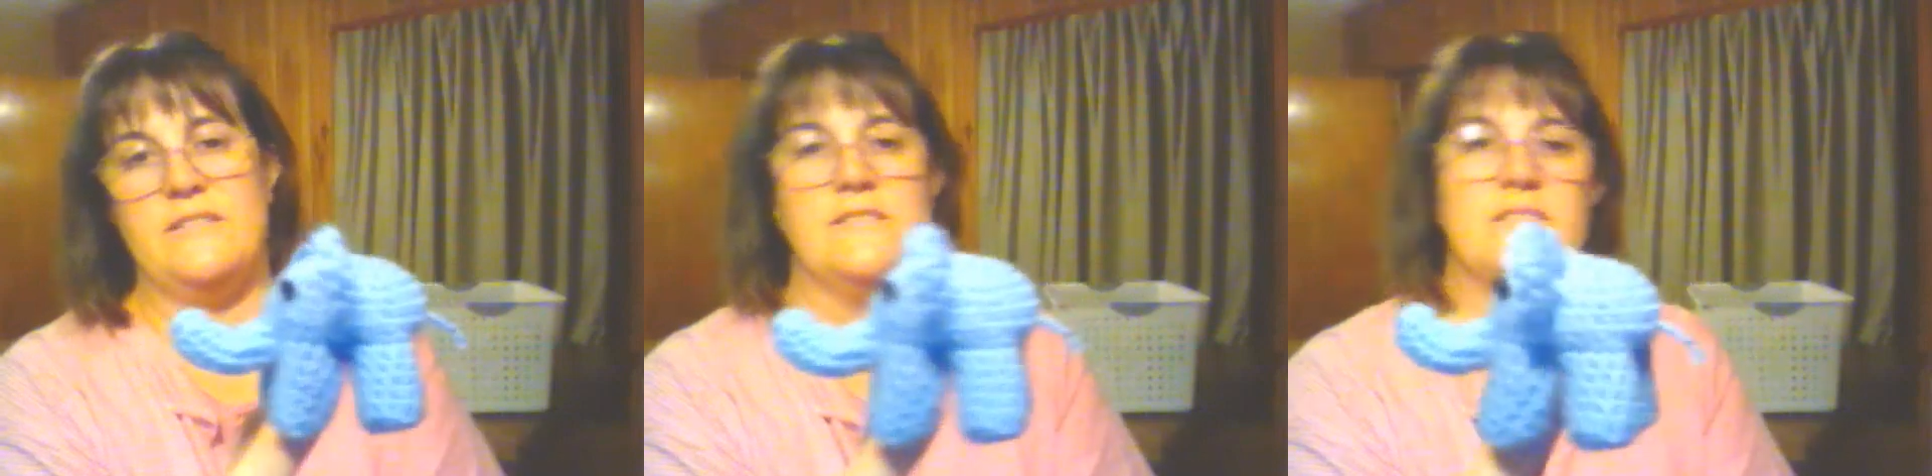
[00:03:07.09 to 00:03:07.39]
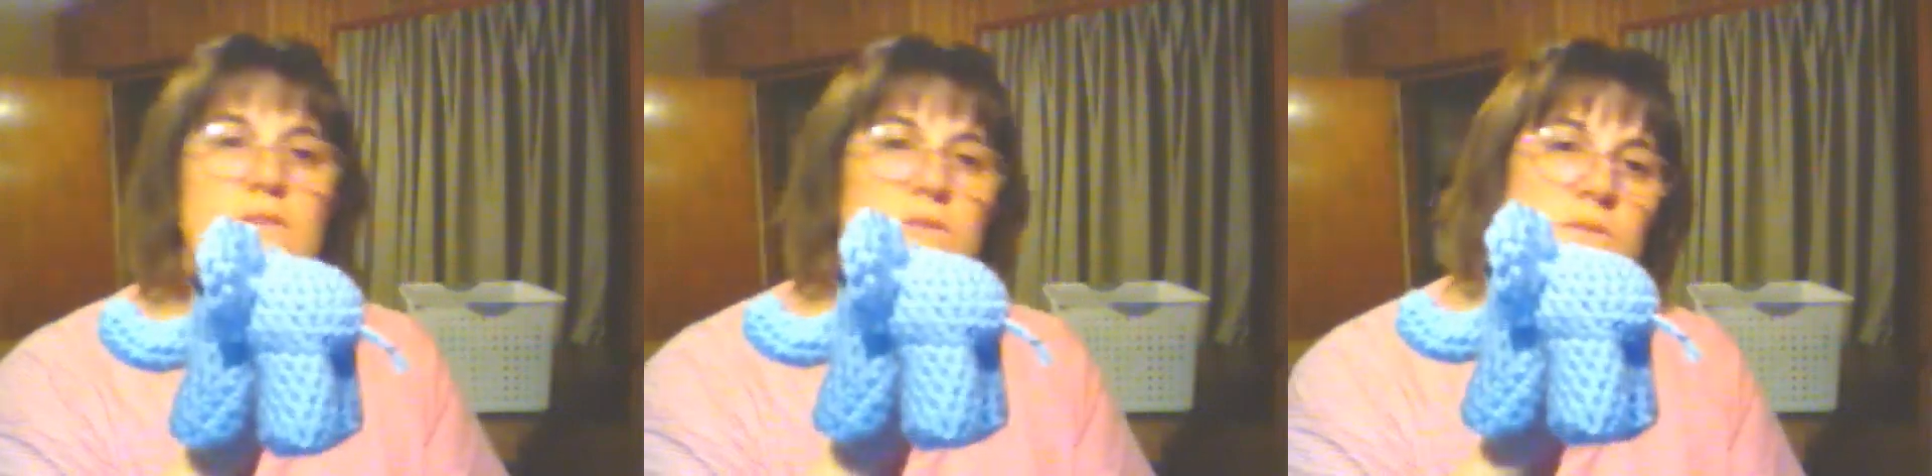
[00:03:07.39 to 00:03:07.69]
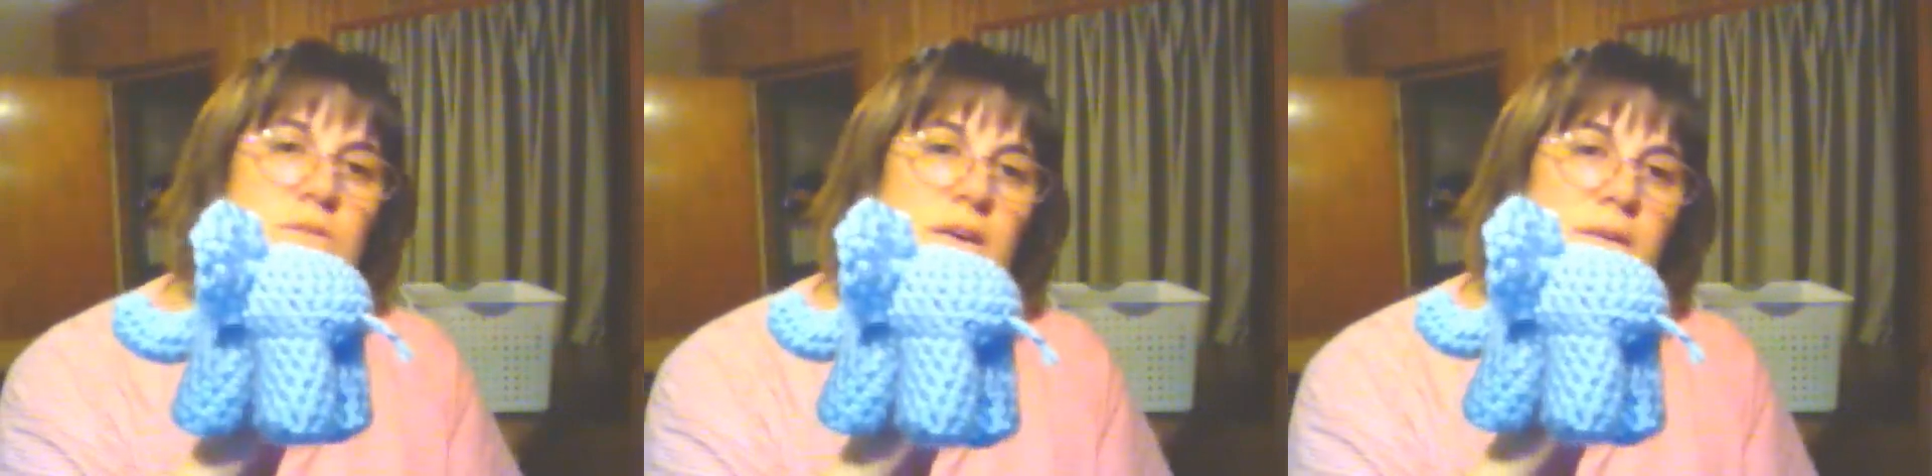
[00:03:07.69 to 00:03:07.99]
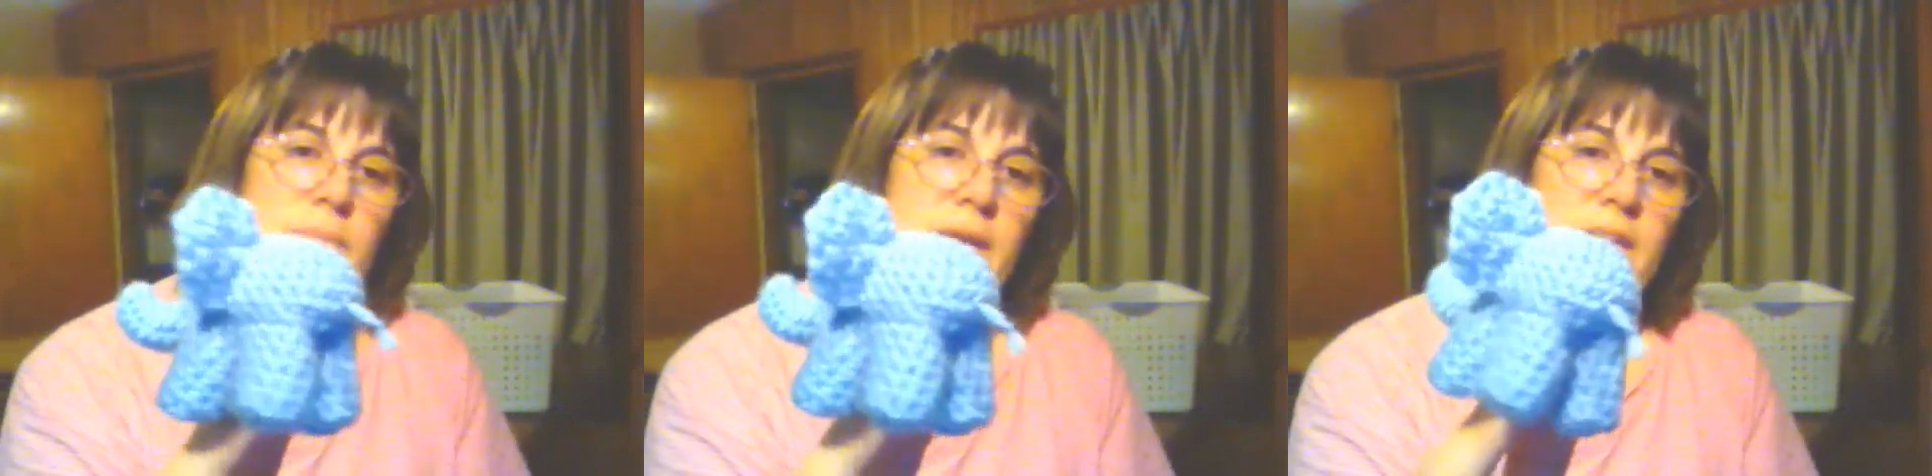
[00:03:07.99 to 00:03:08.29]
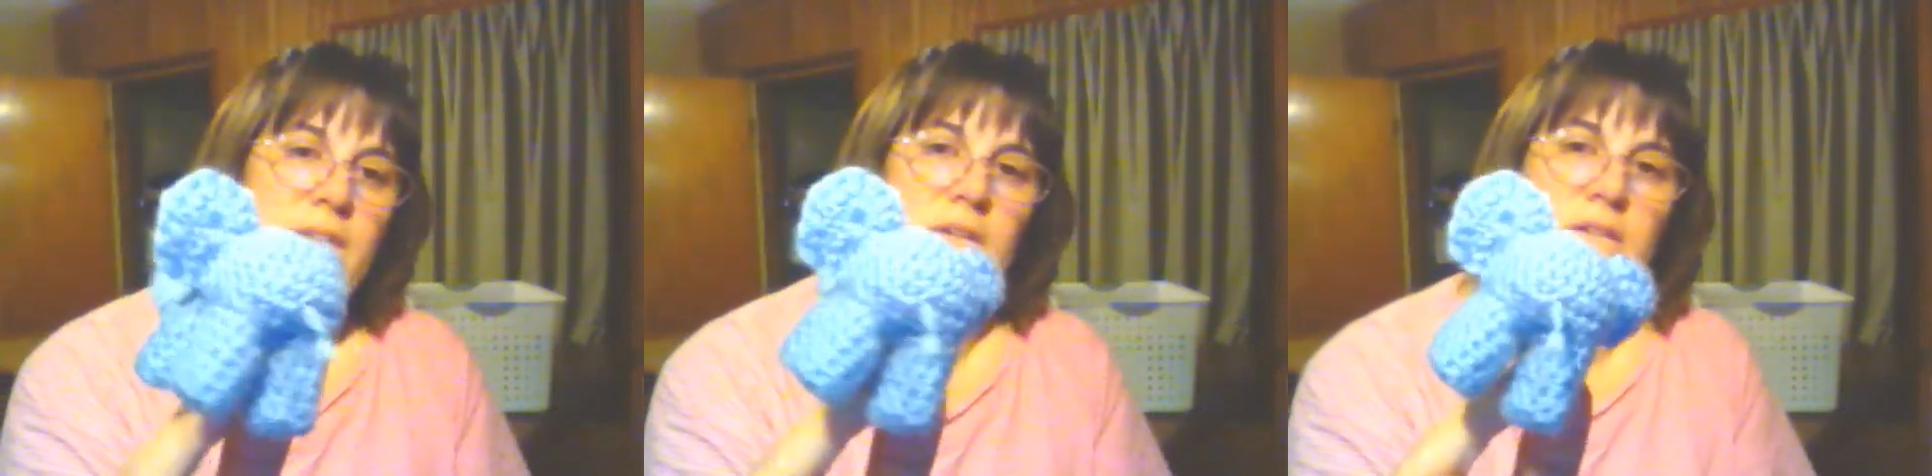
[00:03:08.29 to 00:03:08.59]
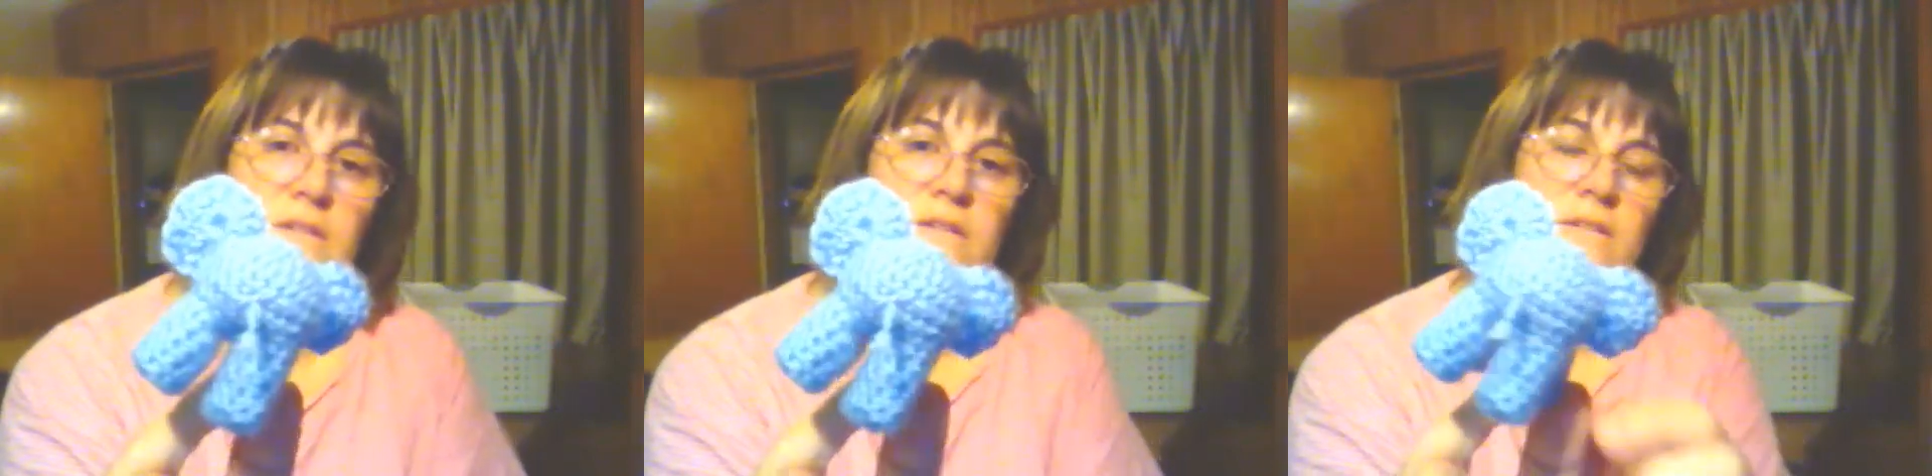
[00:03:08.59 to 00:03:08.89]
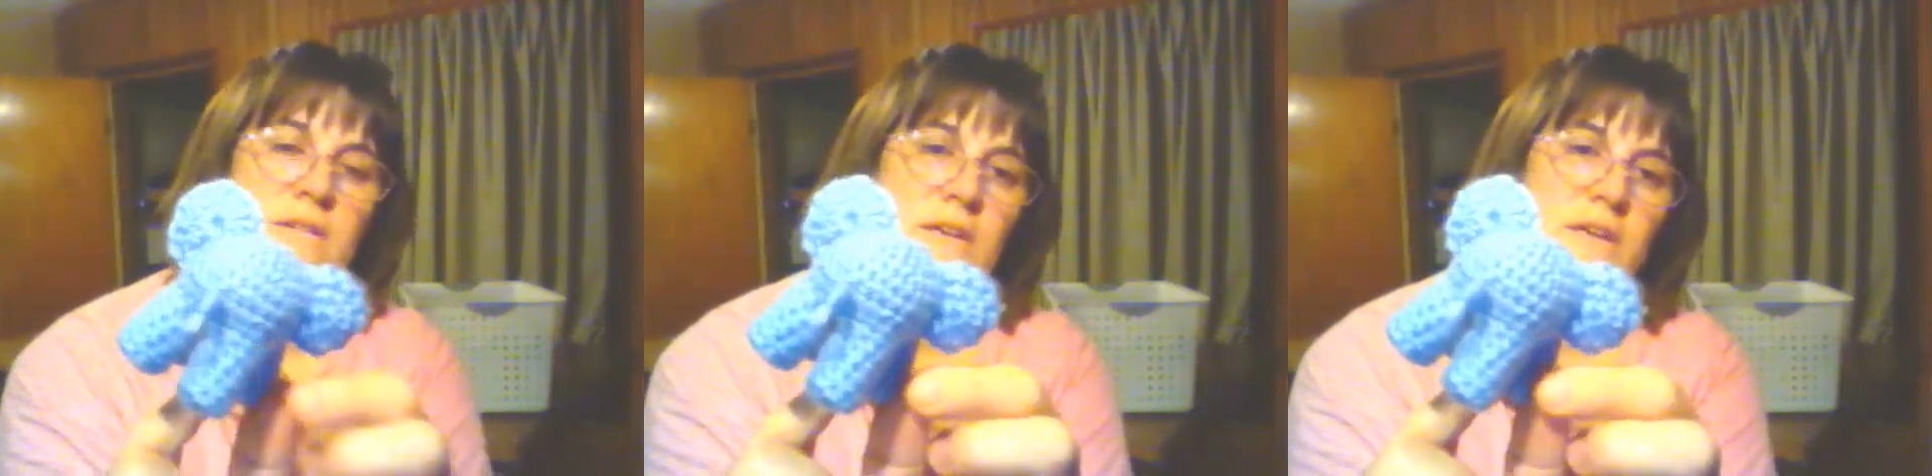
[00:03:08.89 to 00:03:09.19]
So I made
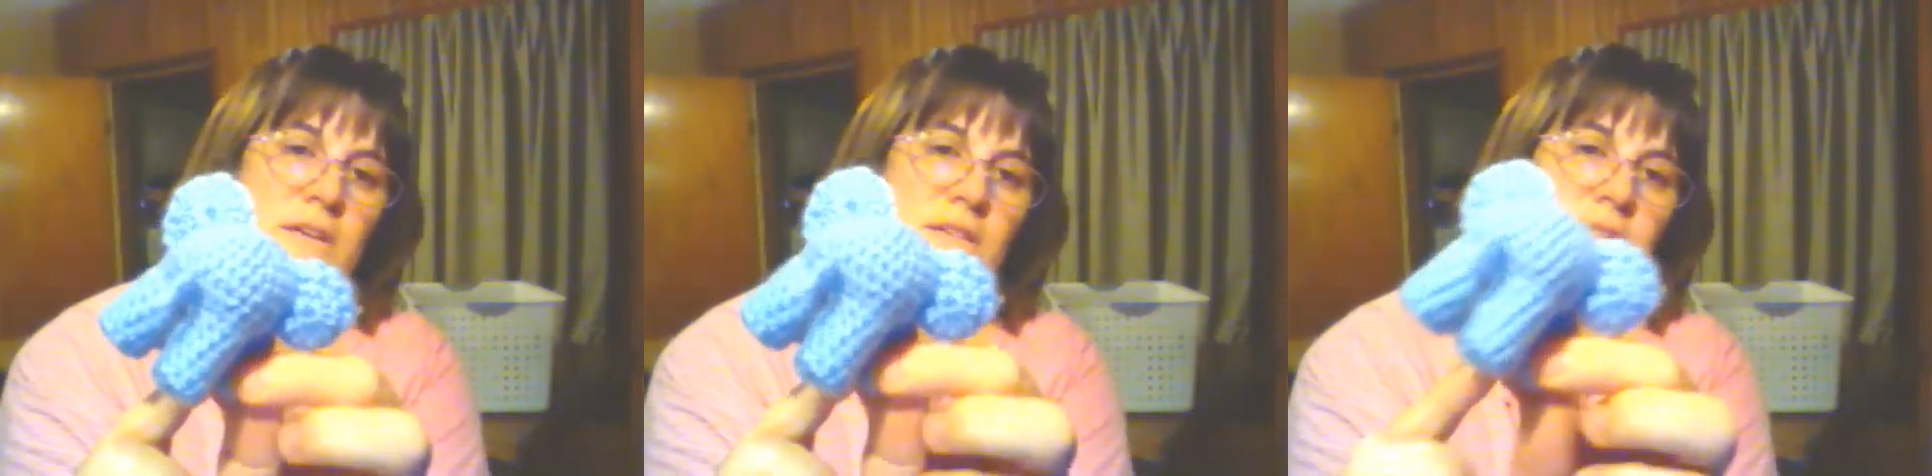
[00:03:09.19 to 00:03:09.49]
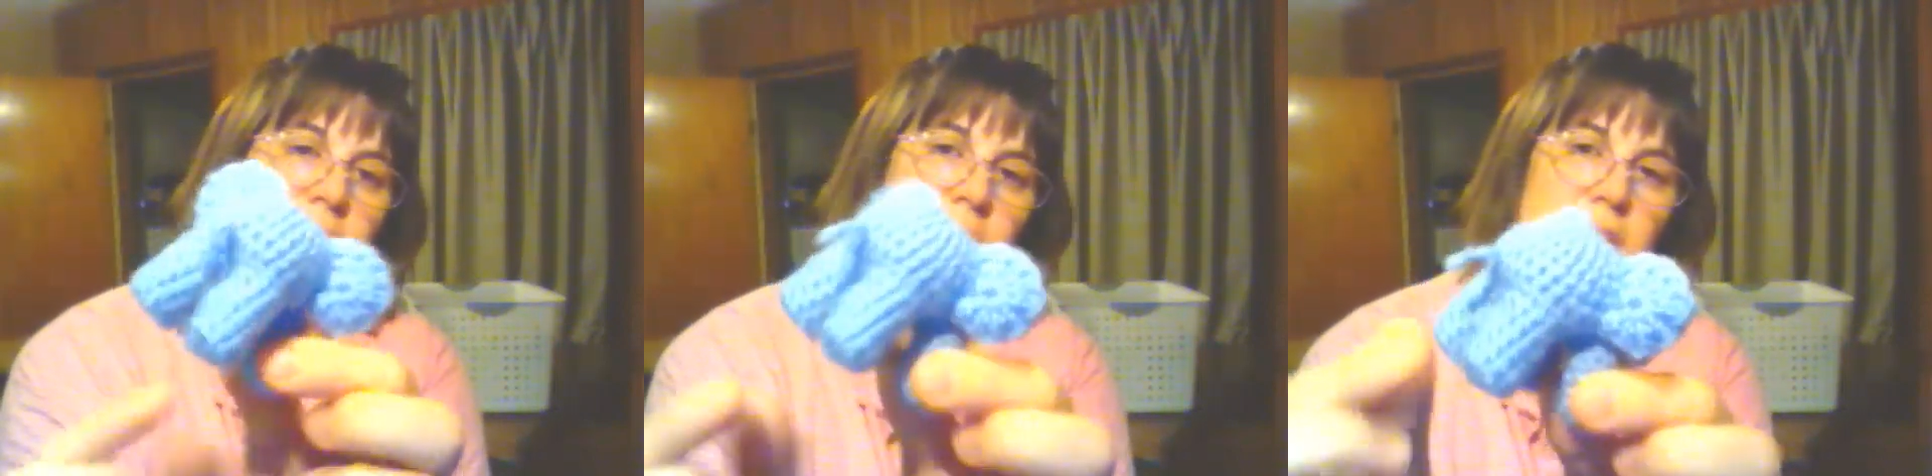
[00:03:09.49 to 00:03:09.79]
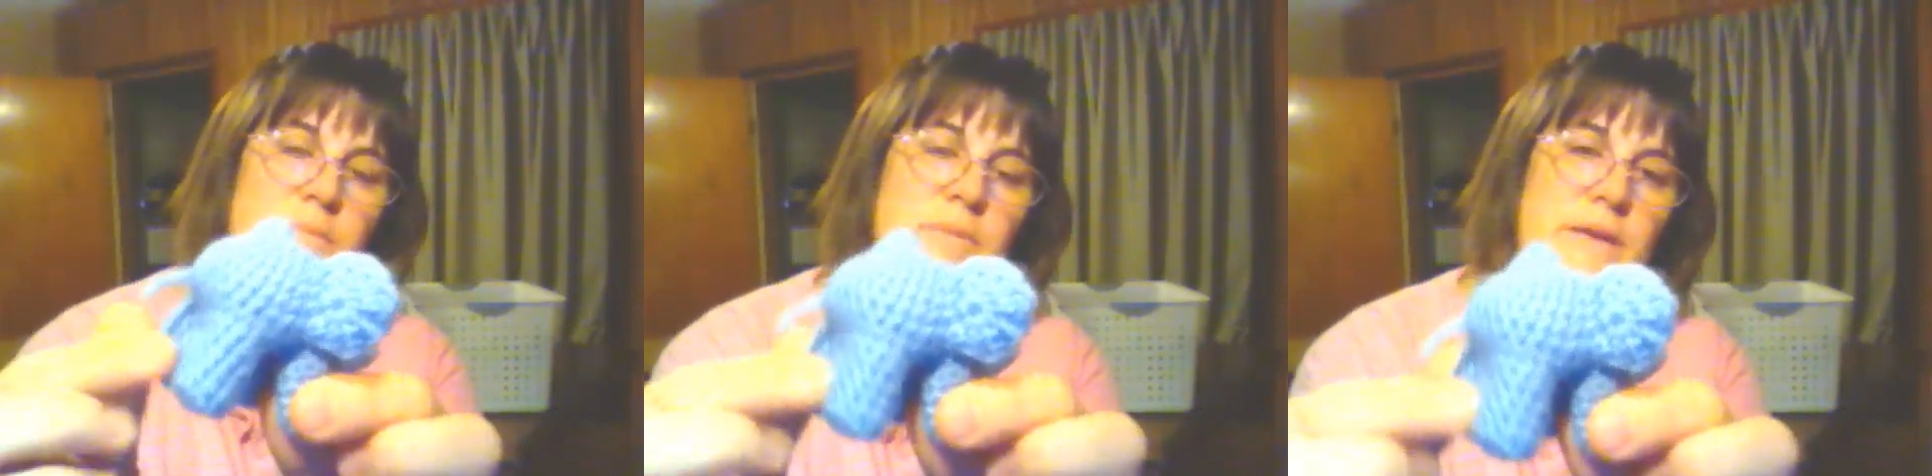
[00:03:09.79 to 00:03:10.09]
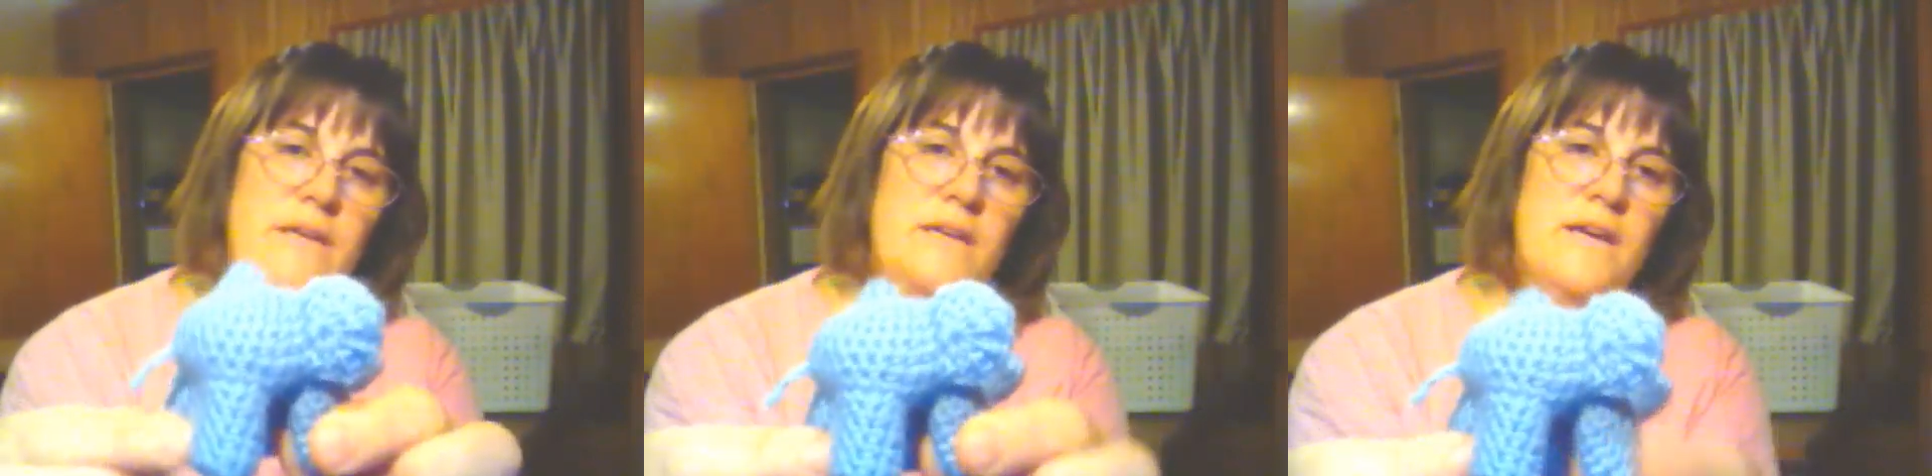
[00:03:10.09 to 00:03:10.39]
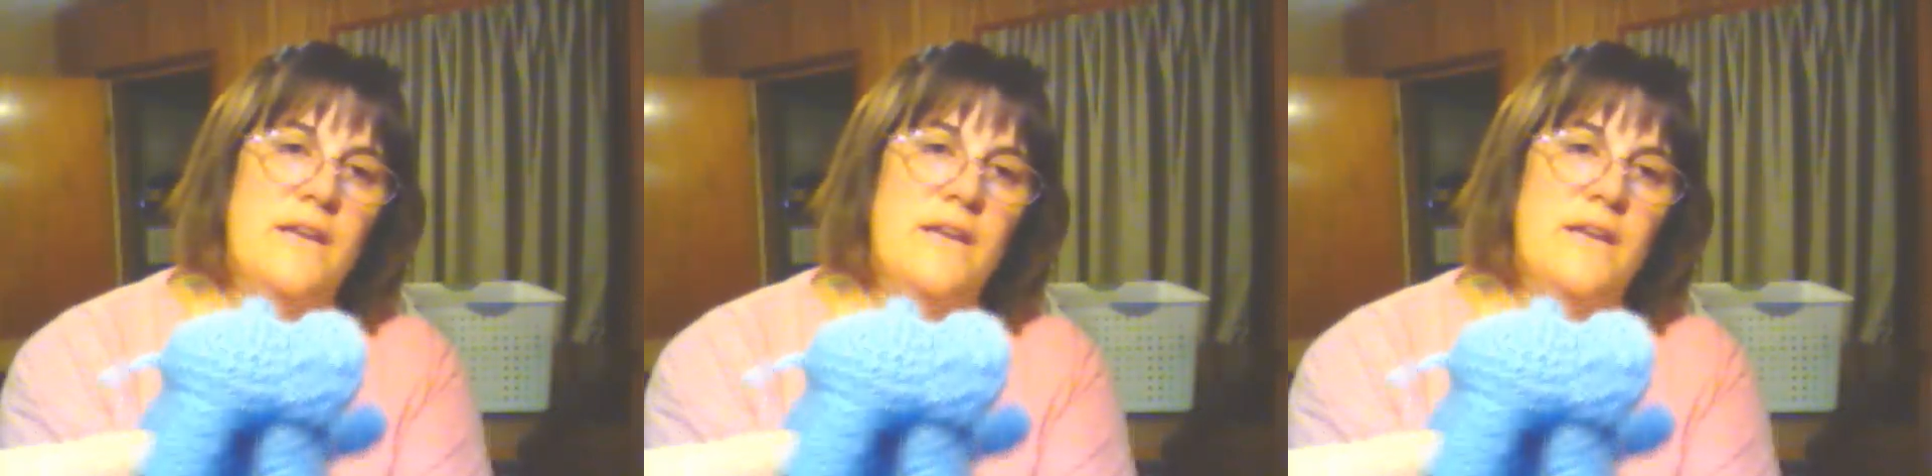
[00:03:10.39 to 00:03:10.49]
this itty bitty